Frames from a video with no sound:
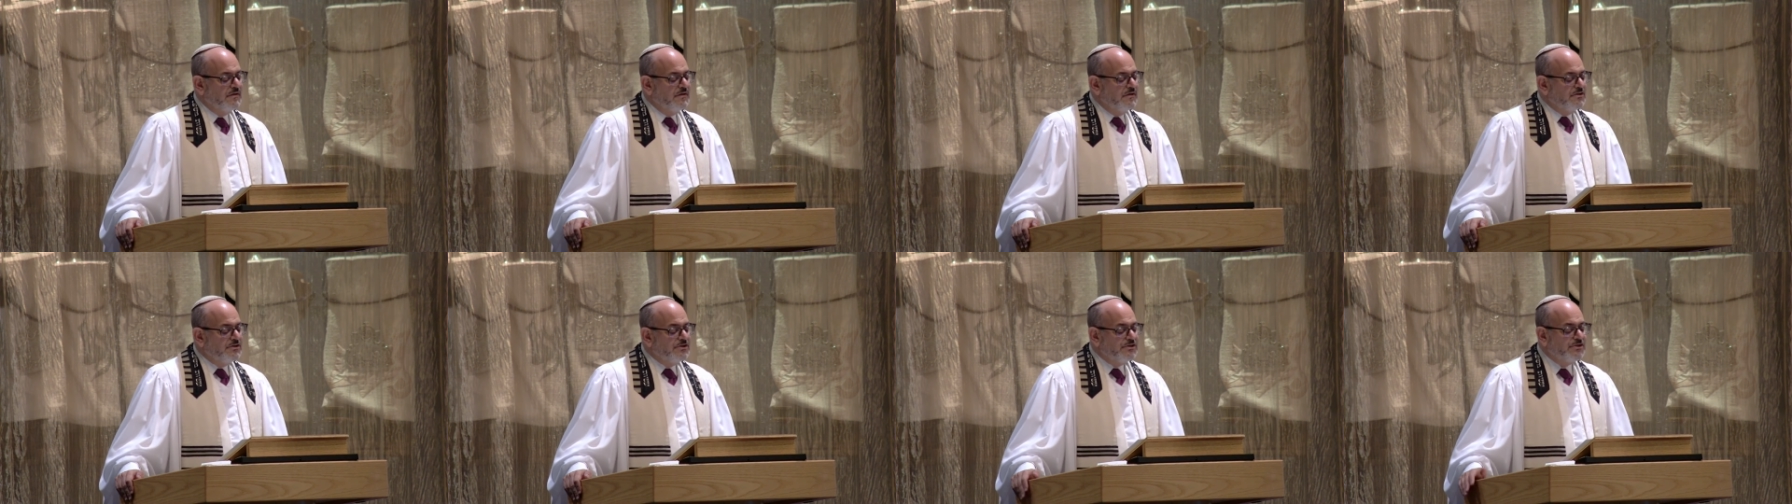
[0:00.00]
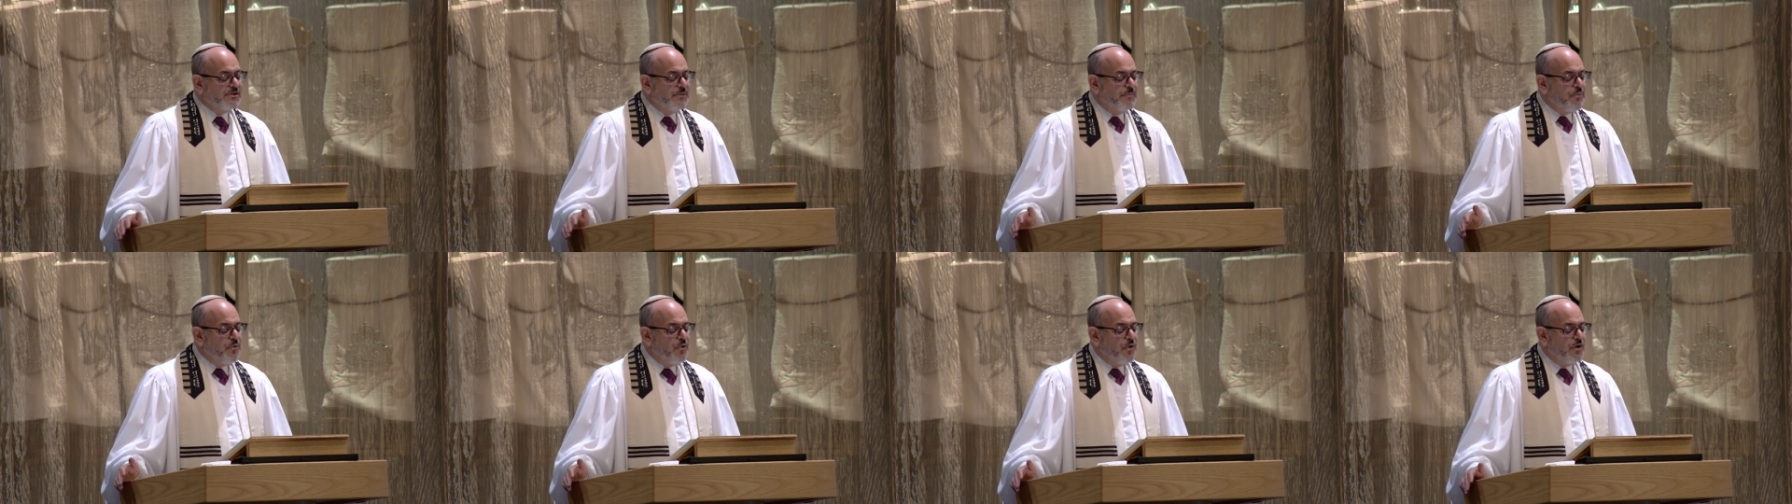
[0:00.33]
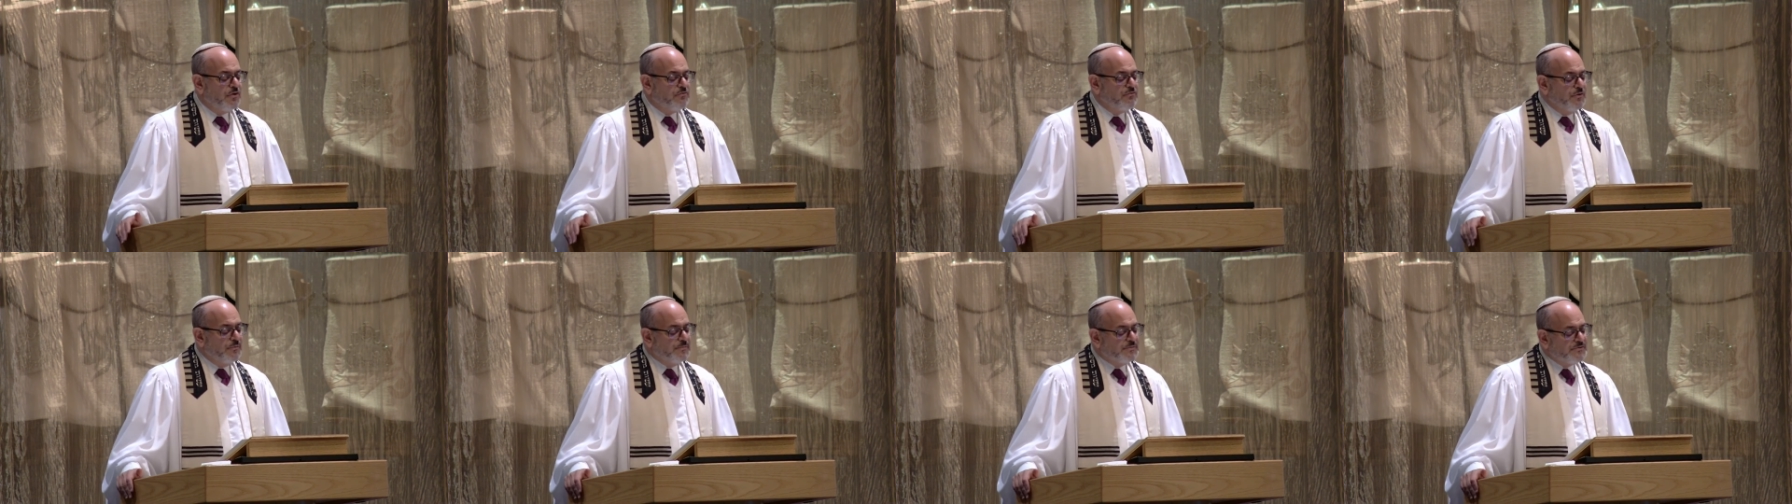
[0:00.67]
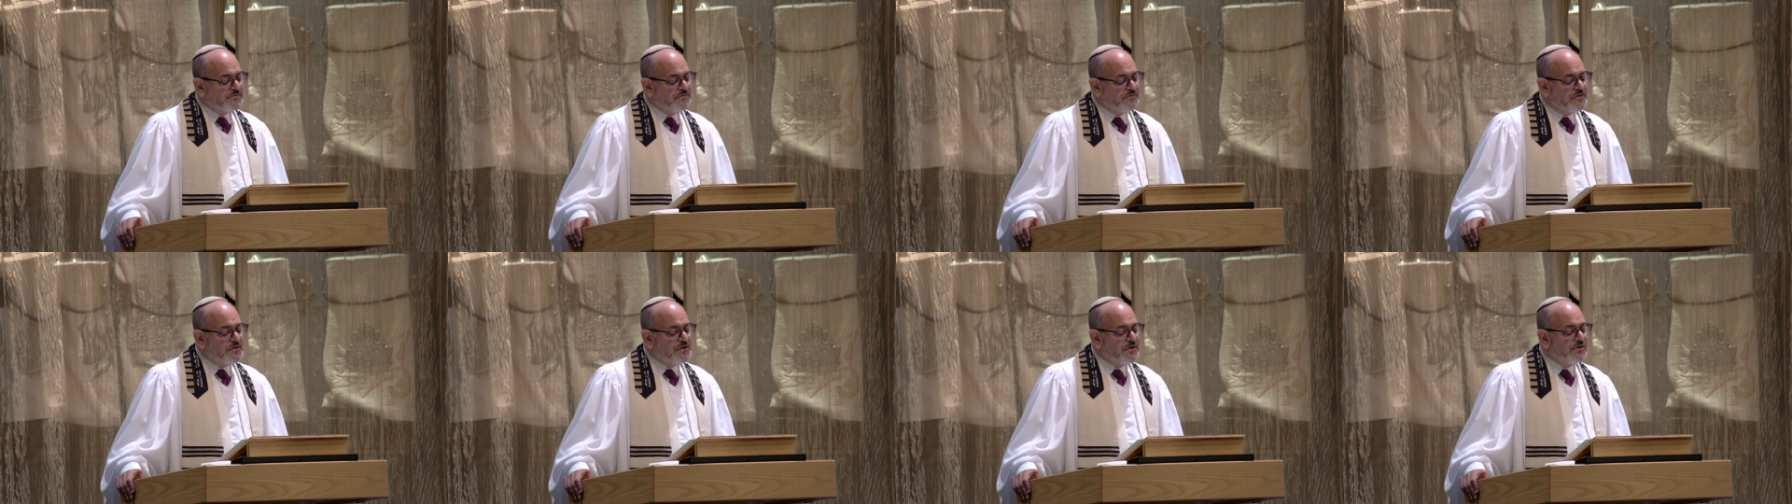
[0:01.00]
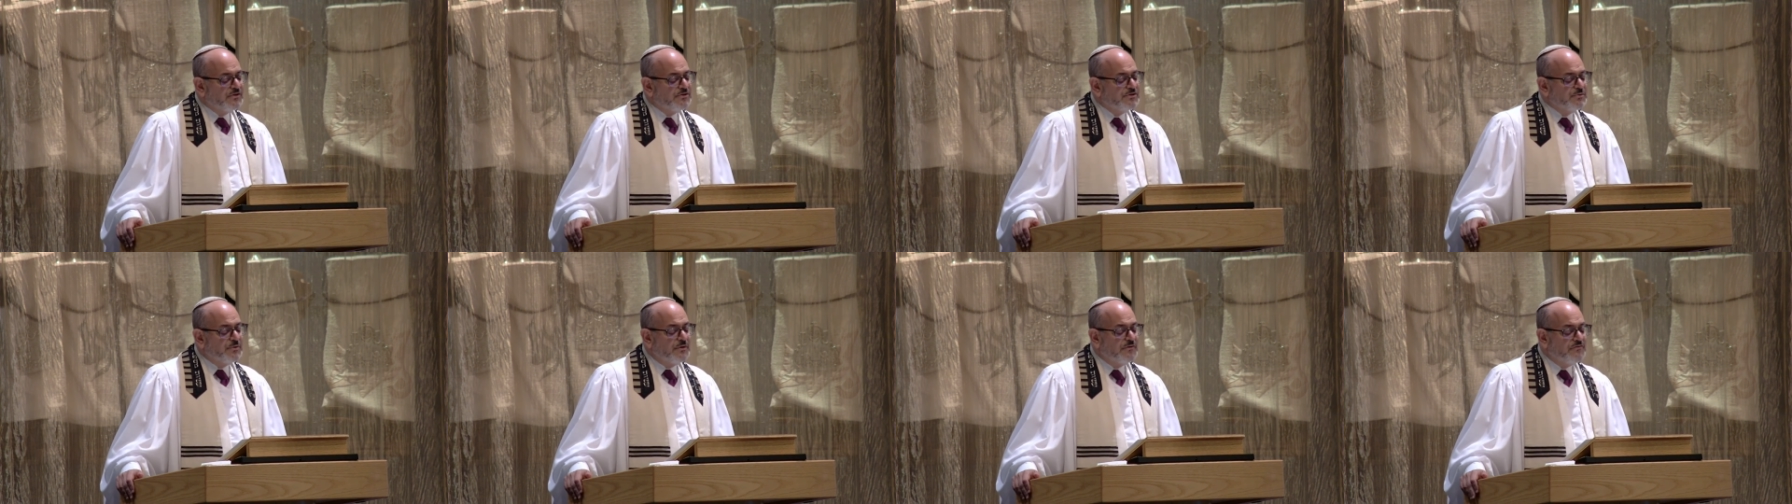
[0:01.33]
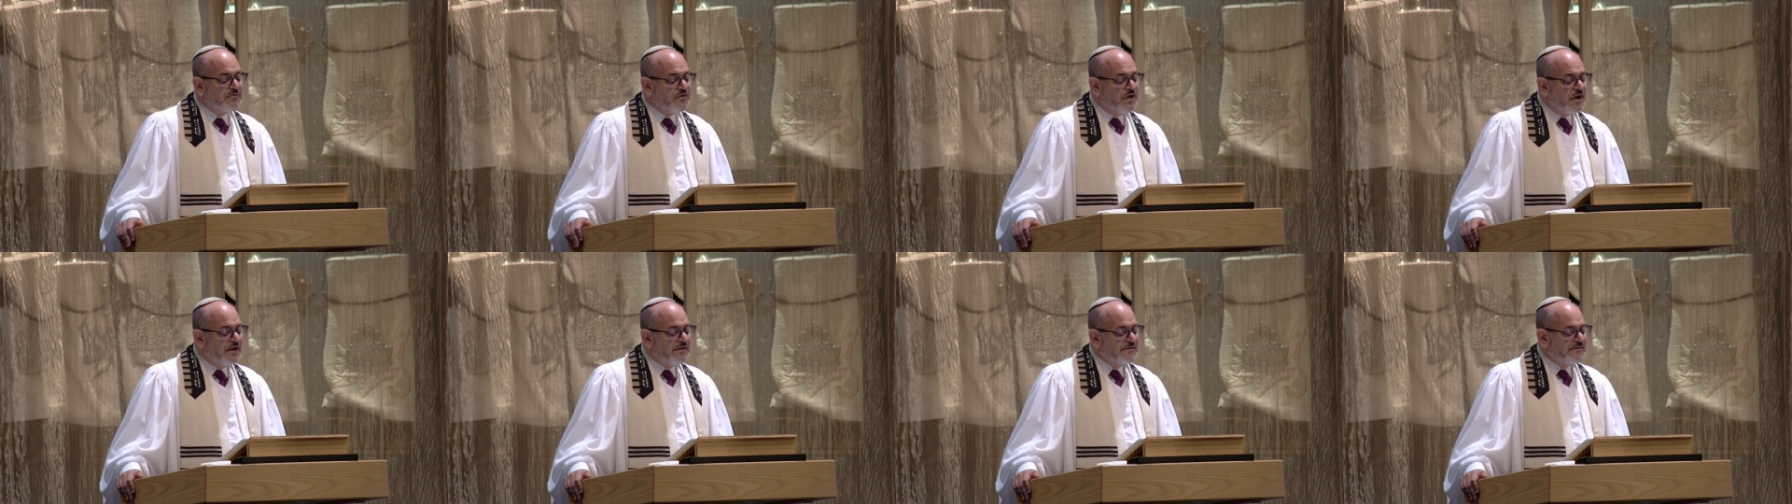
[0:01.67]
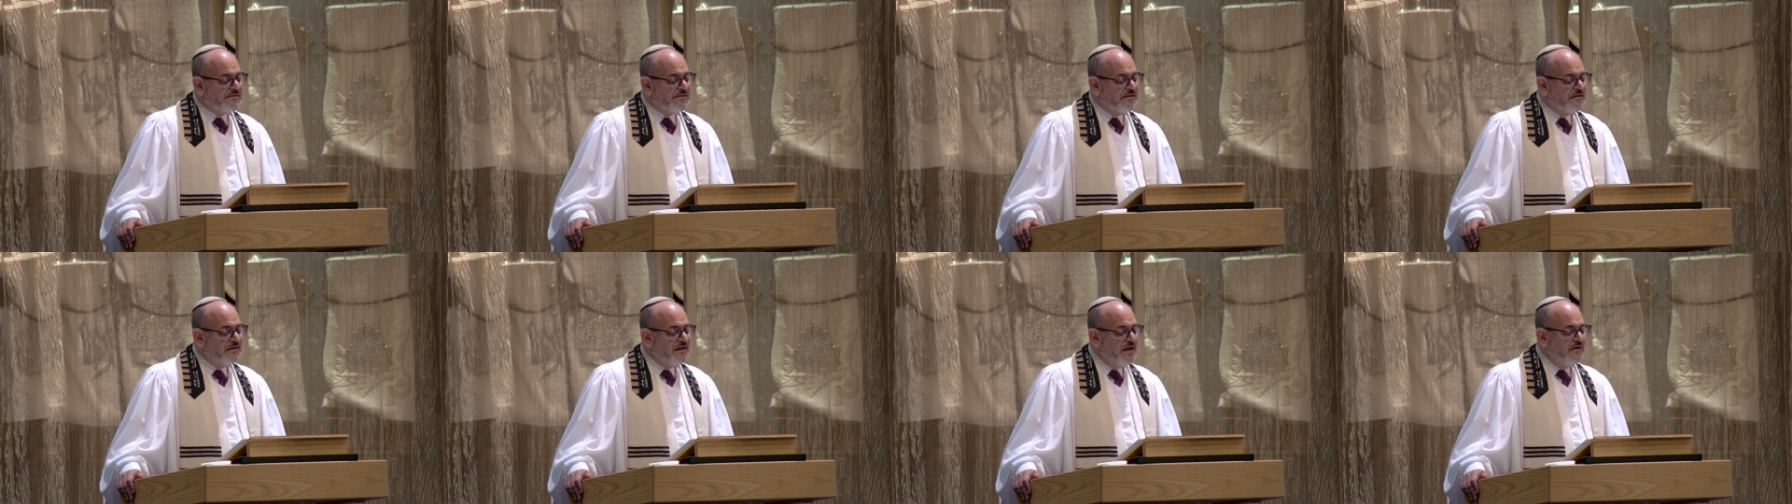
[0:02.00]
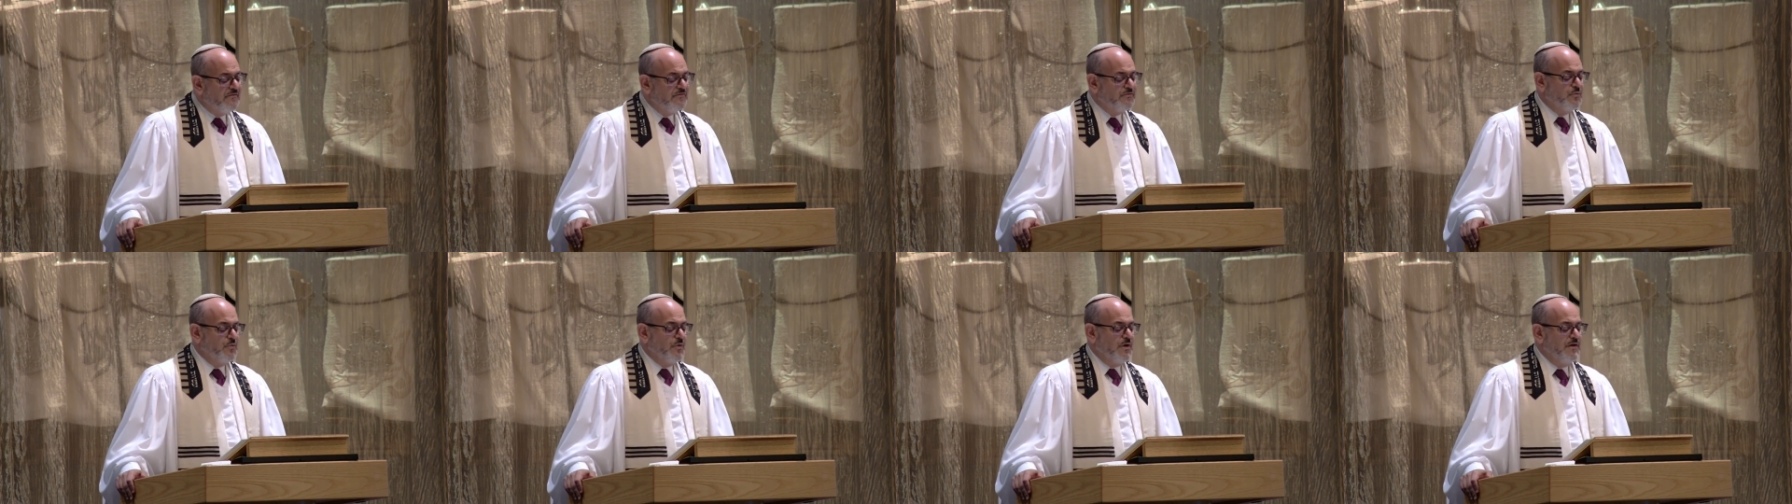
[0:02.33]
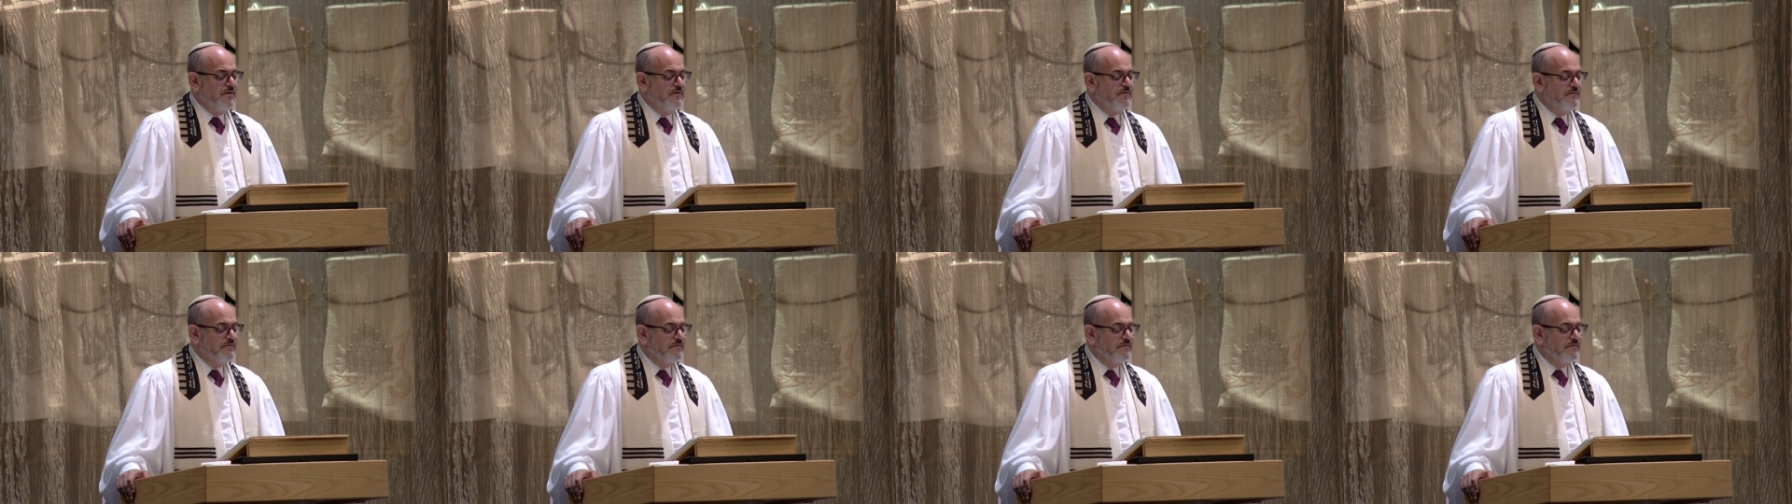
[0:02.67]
to support groups for those who have lost a loved one.